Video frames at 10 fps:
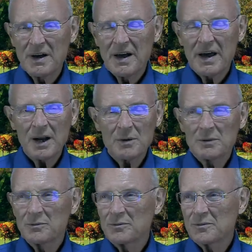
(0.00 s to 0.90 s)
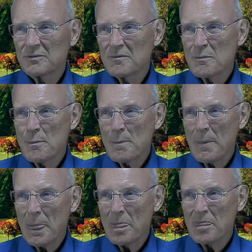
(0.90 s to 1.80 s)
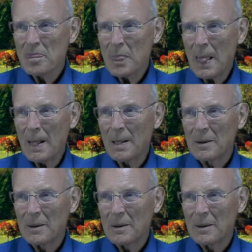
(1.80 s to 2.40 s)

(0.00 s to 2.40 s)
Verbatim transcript: Imagine and, a talking snake. Yeah.